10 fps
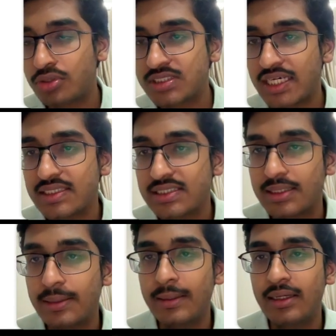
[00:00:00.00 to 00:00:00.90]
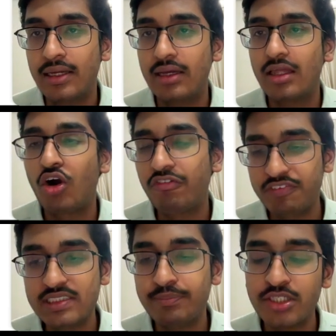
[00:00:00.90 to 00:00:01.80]
says?
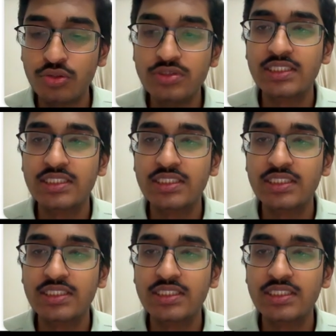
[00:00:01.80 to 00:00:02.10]
Obviously, but use as